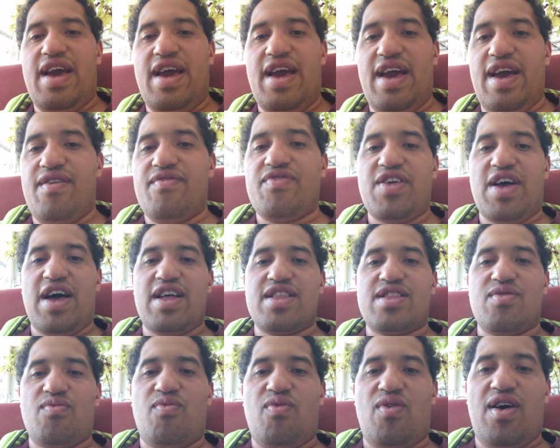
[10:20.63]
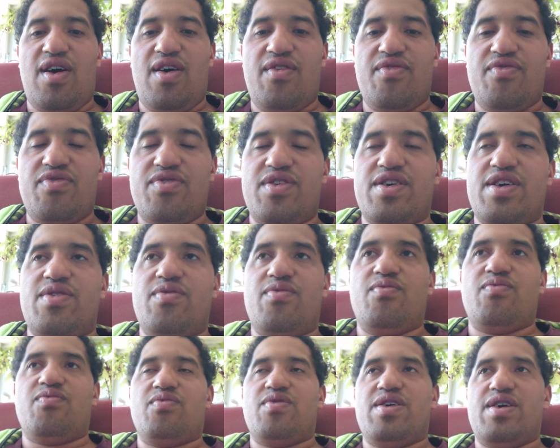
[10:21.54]
and the other one
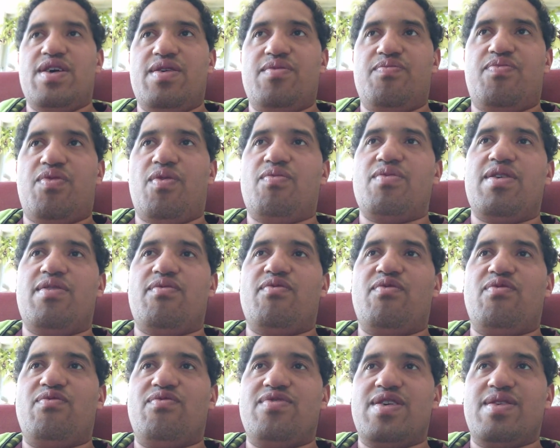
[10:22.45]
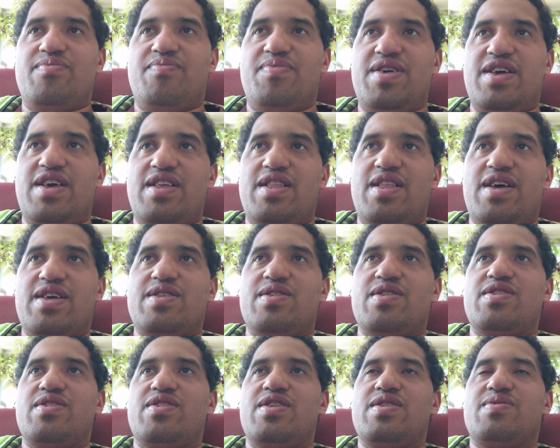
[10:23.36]
probably will be that
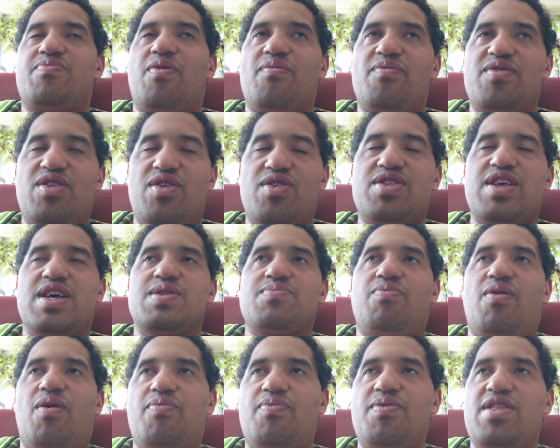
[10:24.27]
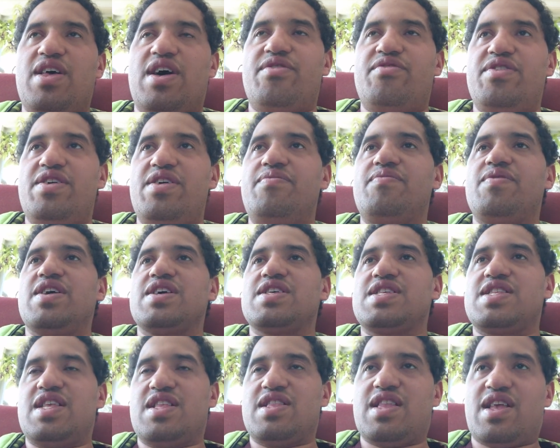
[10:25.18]
is probably not as popular, but
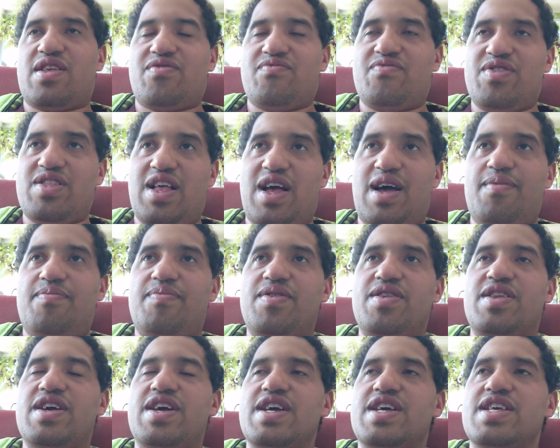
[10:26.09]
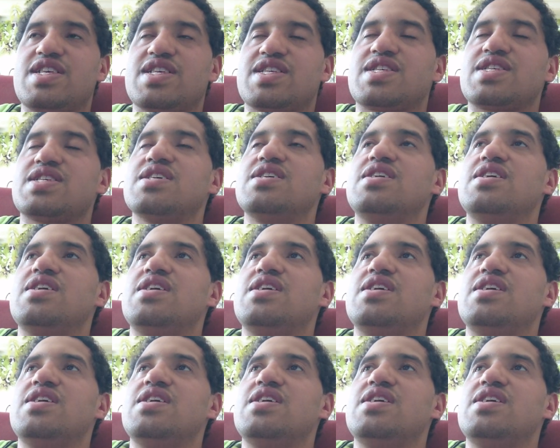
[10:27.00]
still that will happen is